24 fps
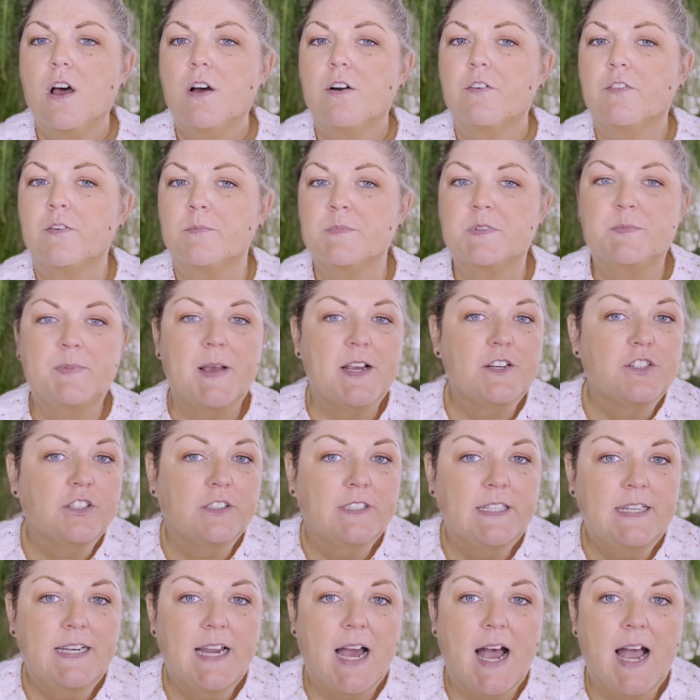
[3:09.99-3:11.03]
From
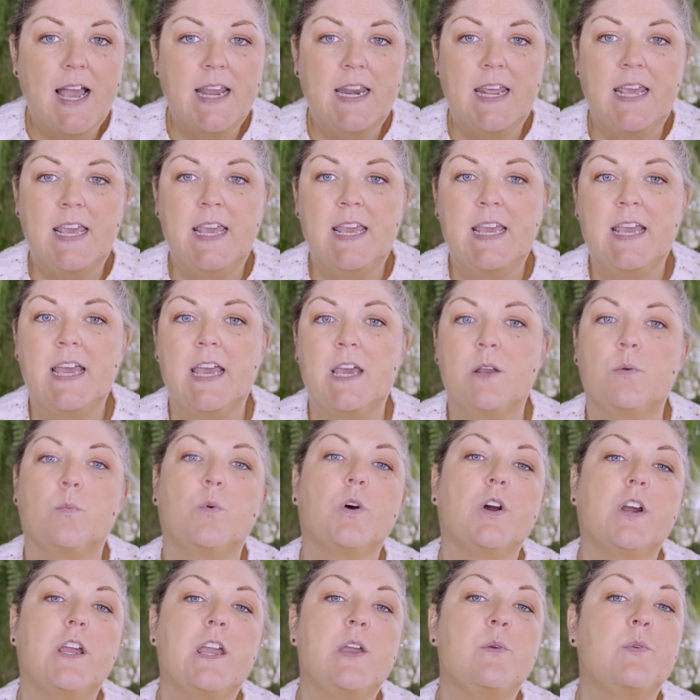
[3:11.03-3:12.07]
specialty dining and
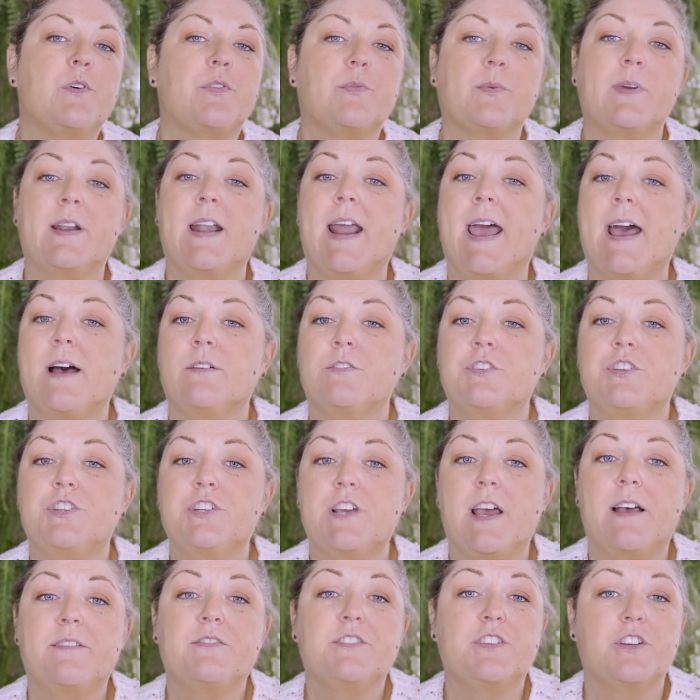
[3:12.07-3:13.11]
working with renowned
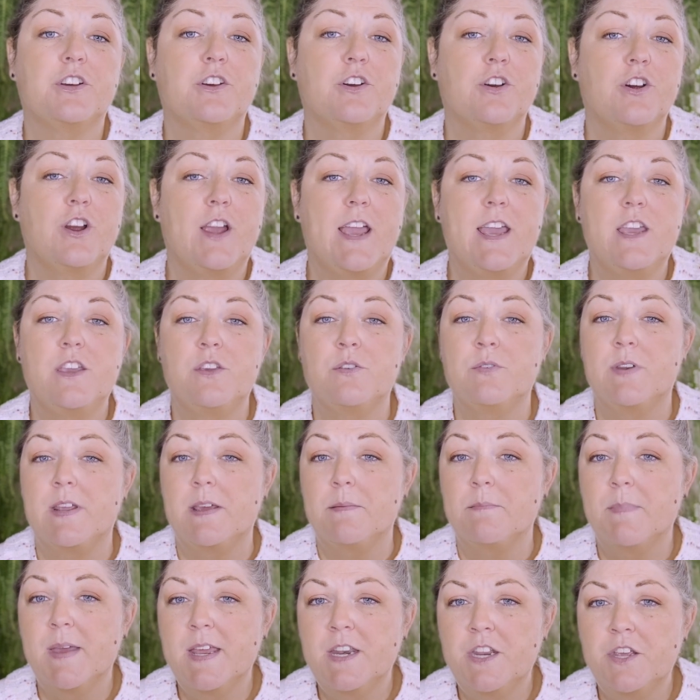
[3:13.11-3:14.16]
chefs to create unique
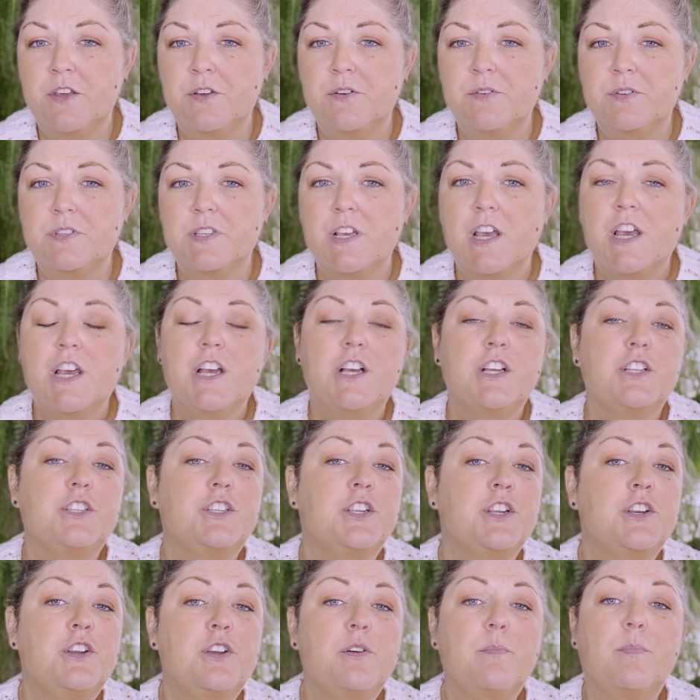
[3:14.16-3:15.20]
menus,
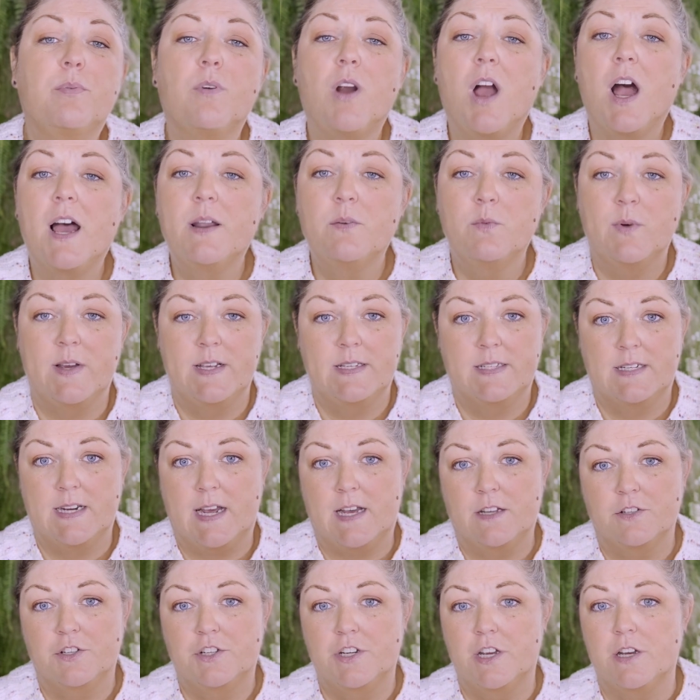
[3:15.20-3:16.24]
to new
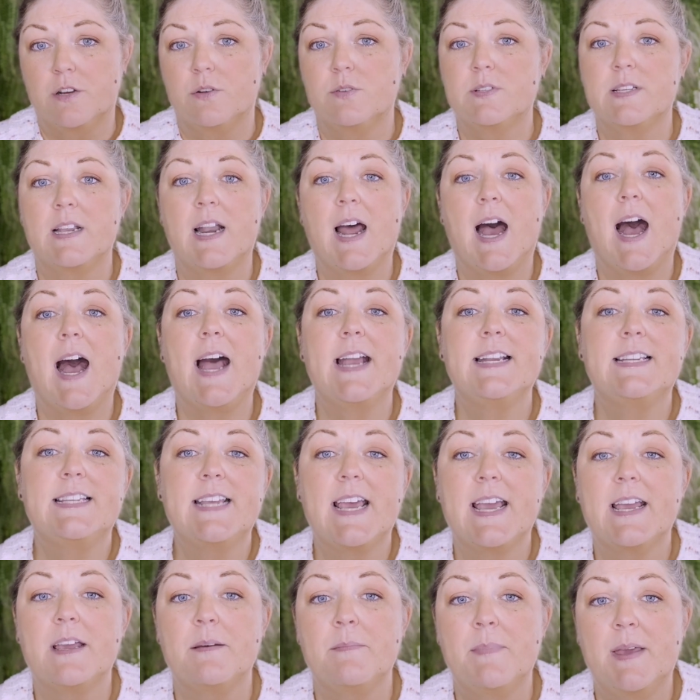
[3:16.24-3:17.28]
Broadway-style shows and
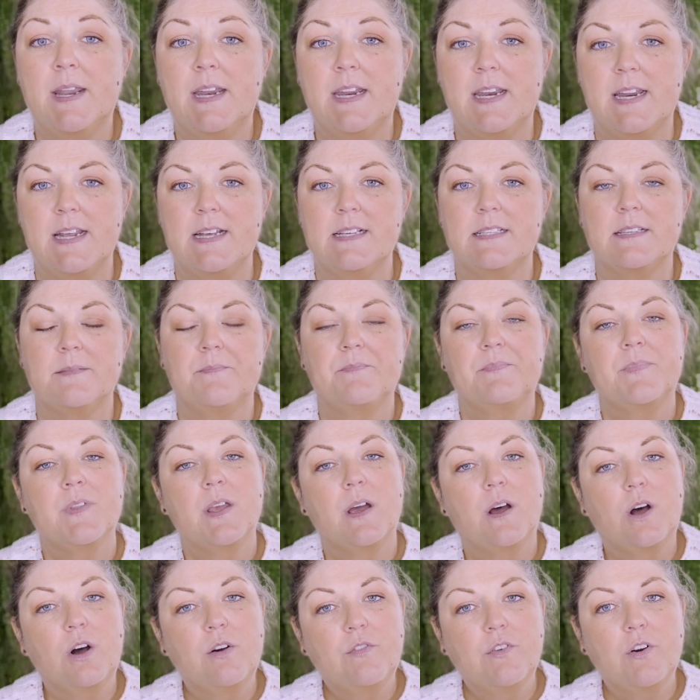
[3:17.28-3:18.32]
high-tech amenities.
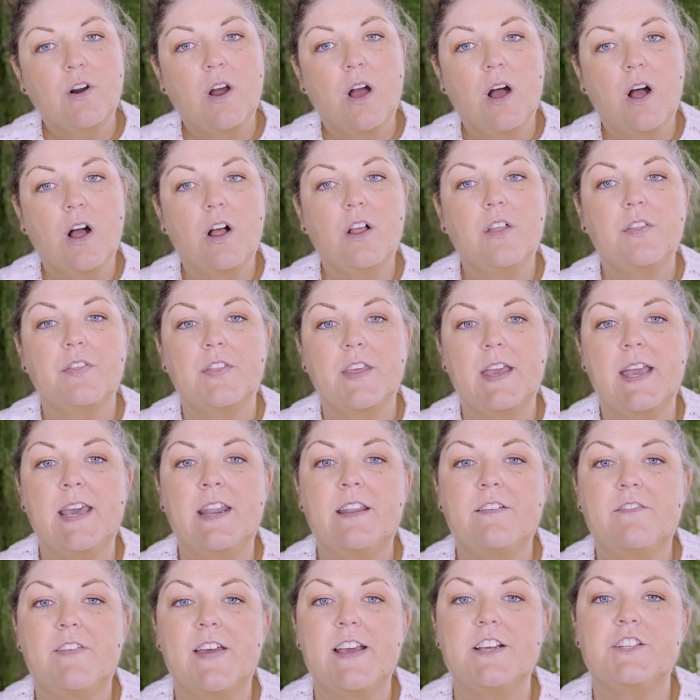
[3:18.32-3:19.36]
Overall, the
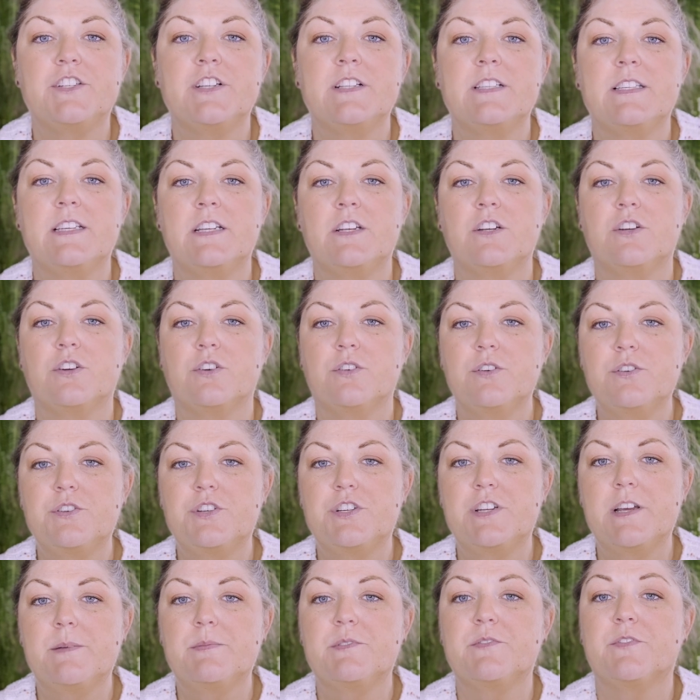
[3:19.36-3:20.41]
innovations in cruise
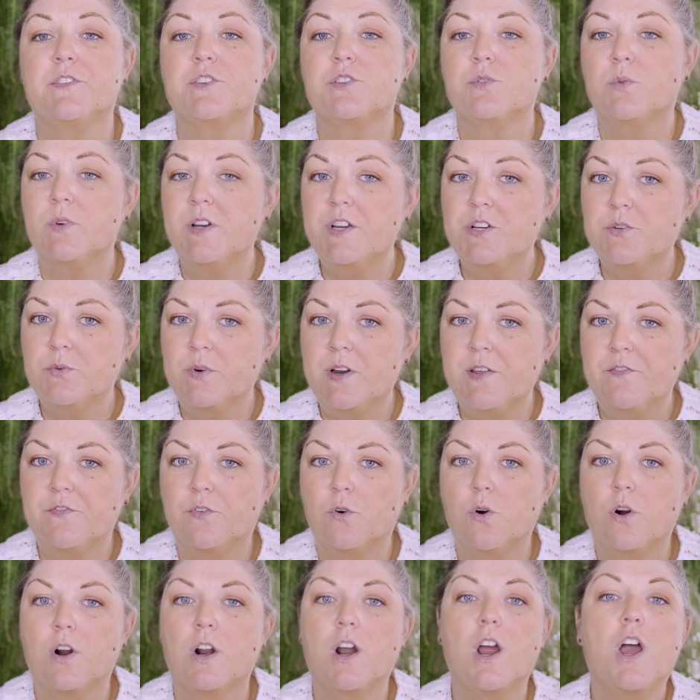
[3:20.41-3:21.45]
ships for
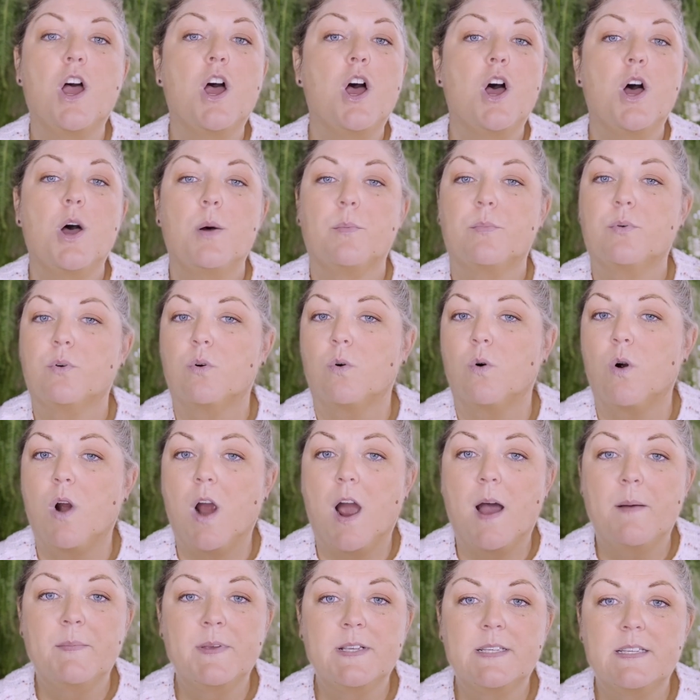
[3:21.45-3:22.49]
2024
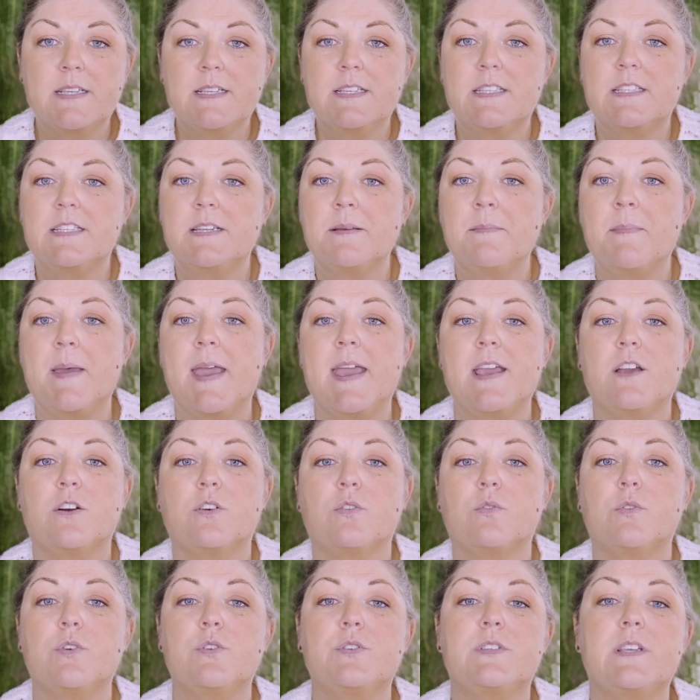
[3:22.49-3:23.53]
promises to make
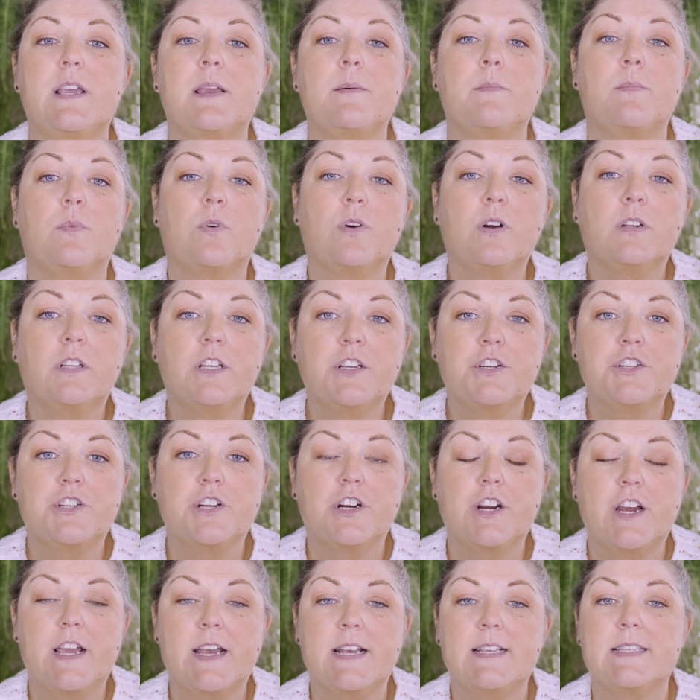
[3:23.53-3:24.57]
cruising more
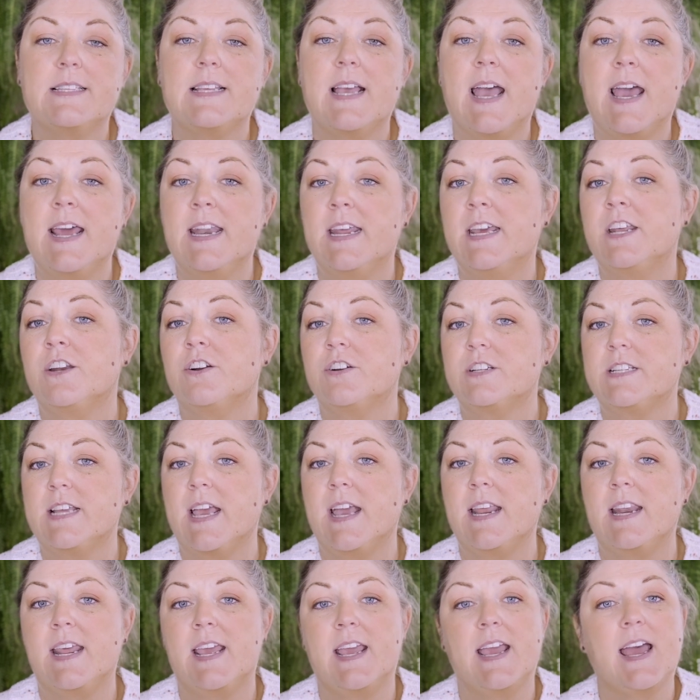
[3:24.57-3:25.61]
luxurious and
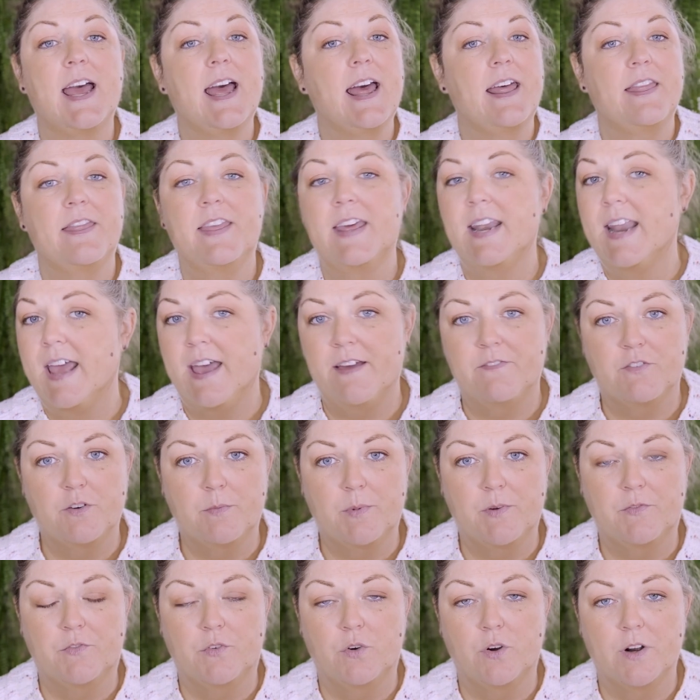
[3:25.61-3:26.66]
entertaining than ever
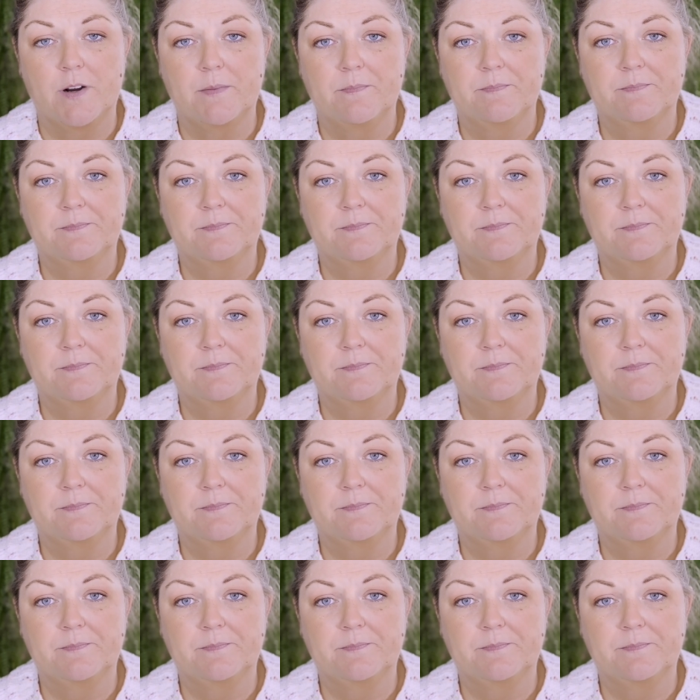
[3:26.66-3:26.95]
before.